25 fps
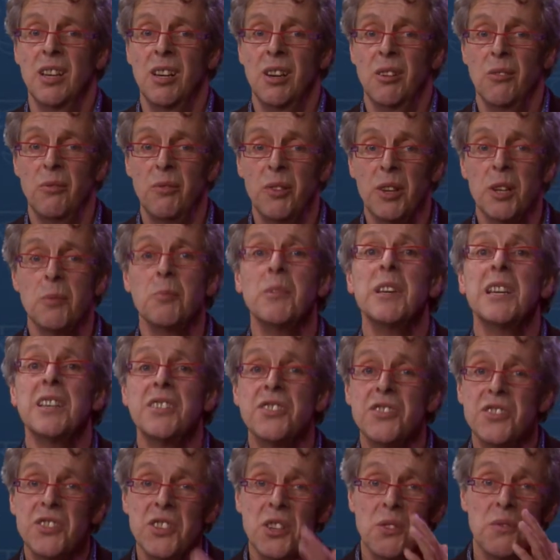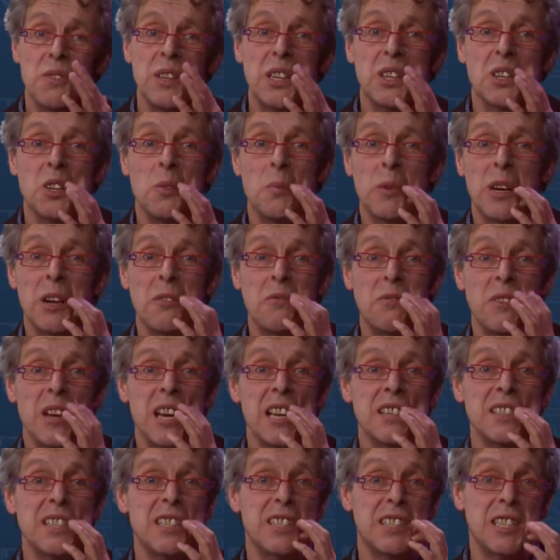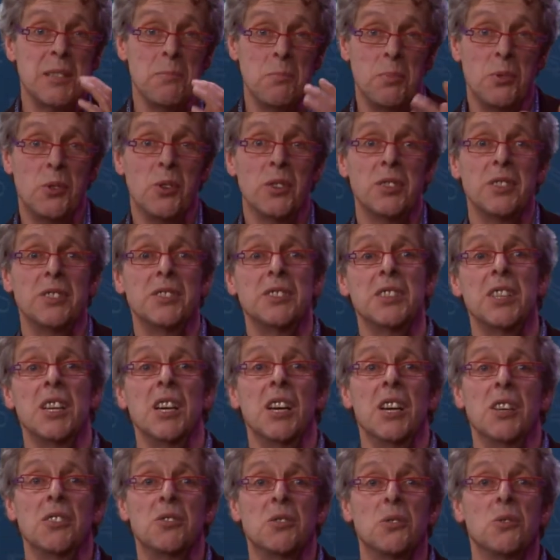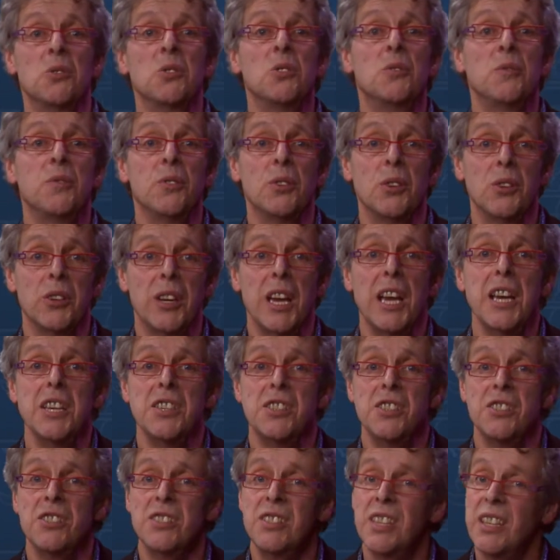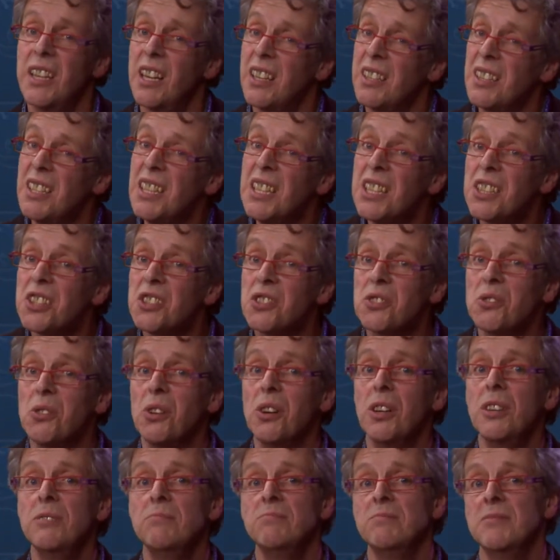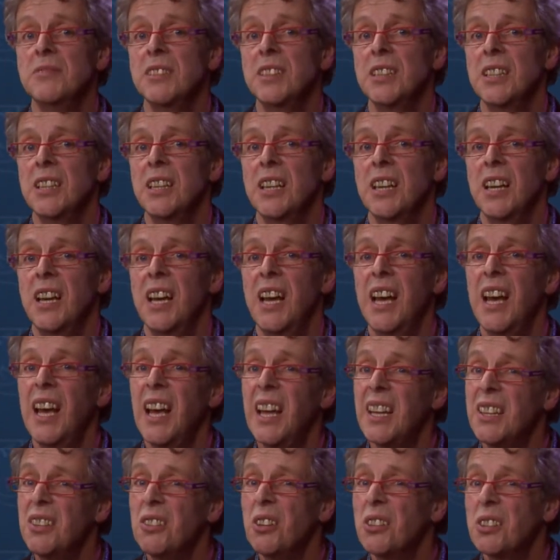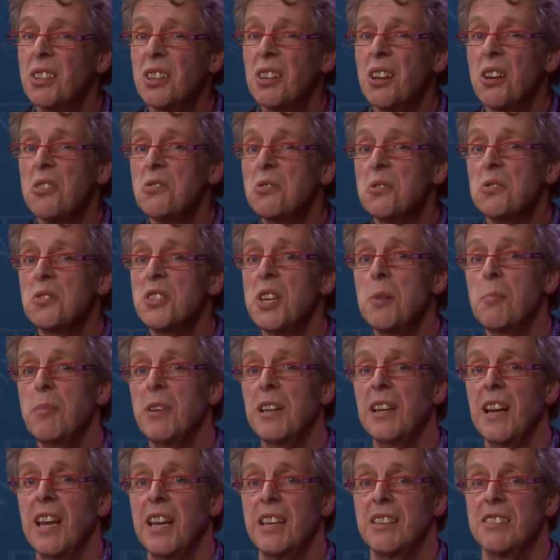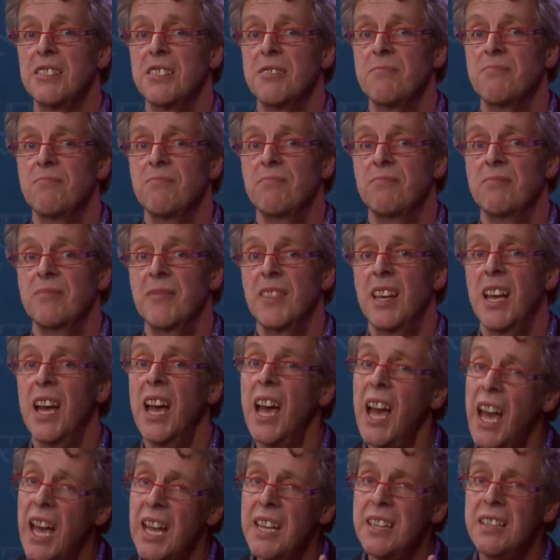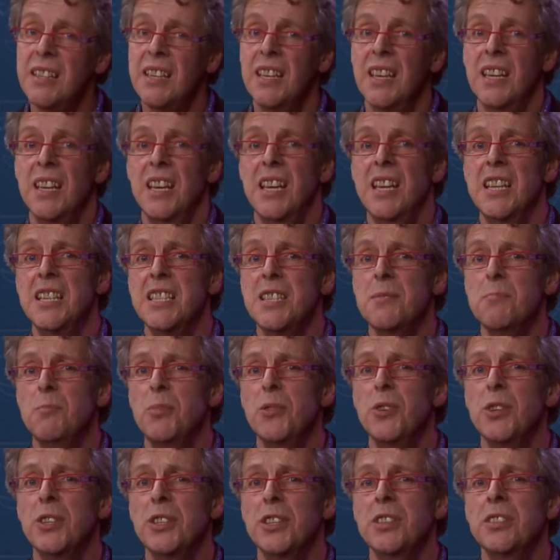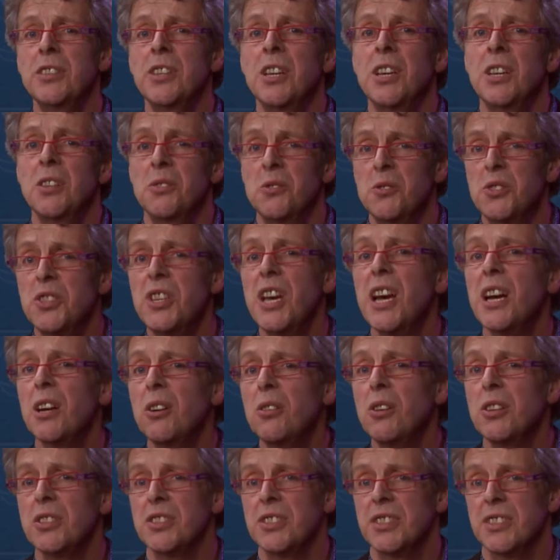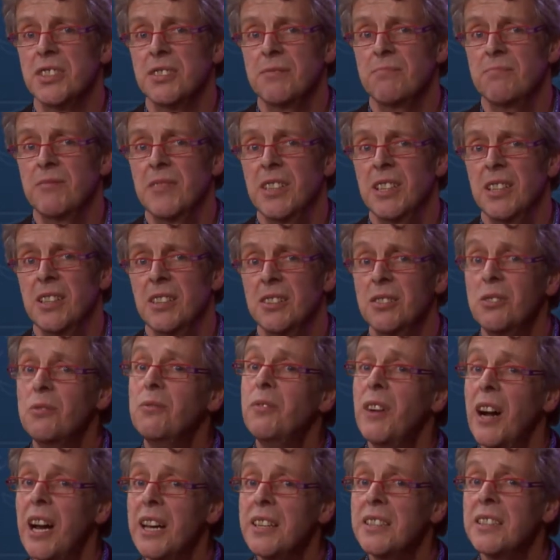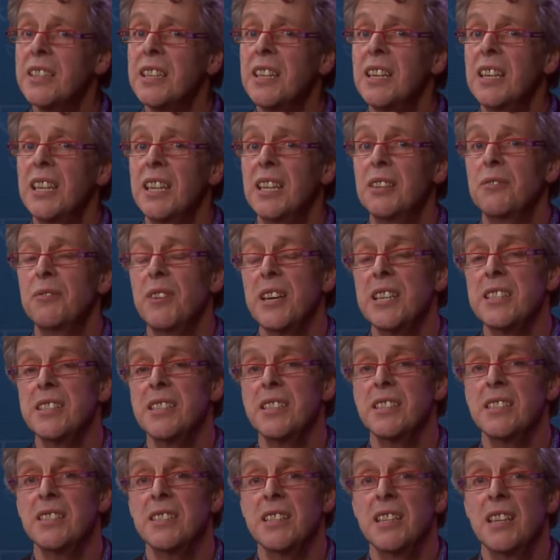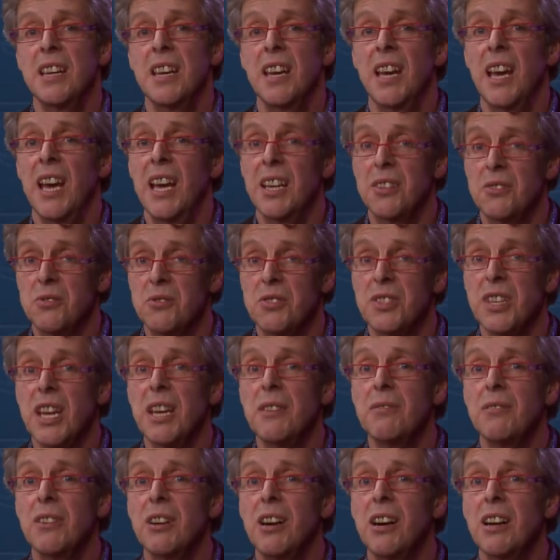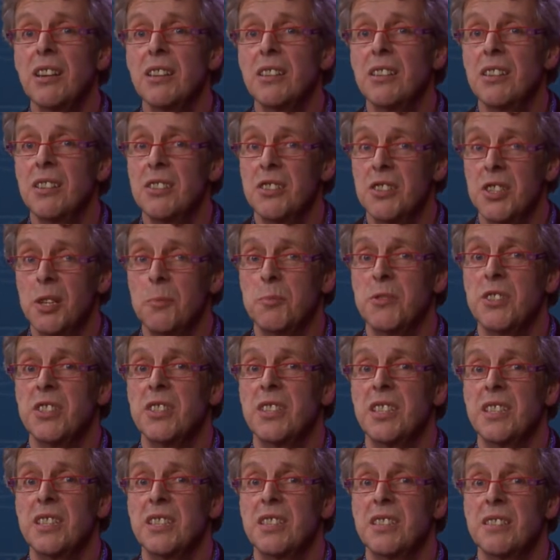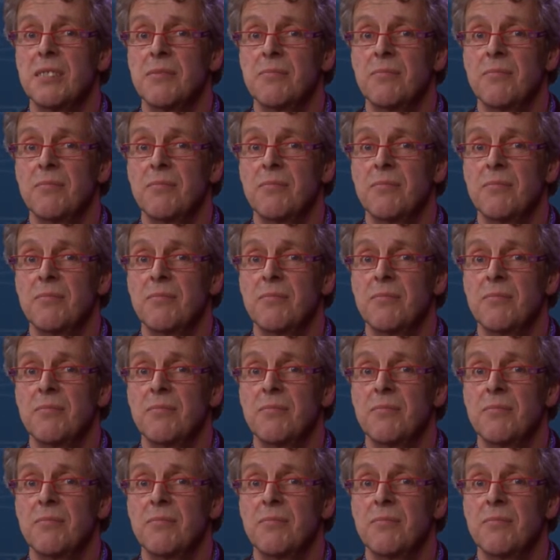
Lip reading: for the Ministry of Economic Affairs, it's important to look for locations that are near shore and not close to shipping lanes. And it's important to share costs, to find investors and to safeguard subsidies.